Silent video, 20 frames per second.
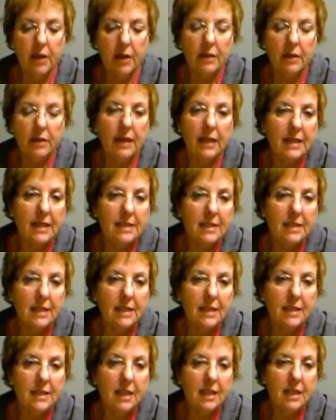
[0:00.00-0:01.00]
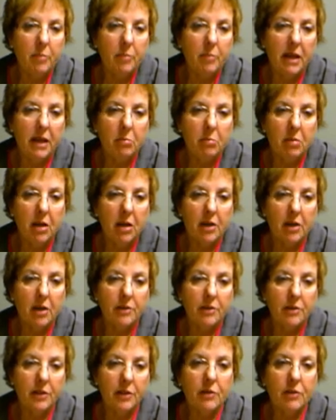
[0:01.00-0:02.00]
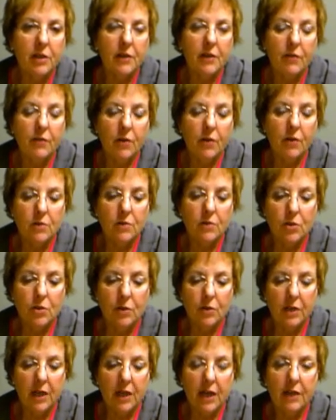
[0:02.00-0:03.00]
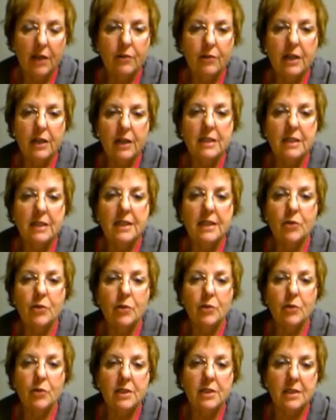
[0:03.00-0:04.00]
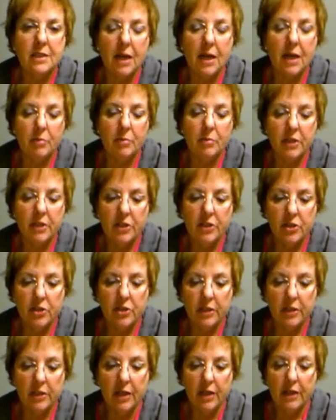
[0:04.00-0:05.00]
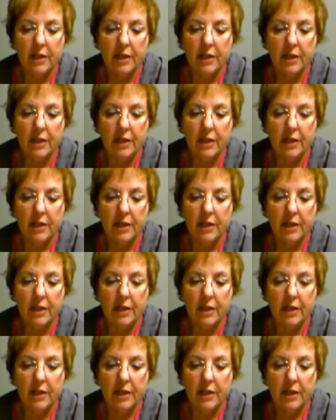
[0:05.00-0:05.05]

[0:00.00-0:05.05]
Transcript: Lasix and a beta blocker, they'll give those two together and it decreases hypertension.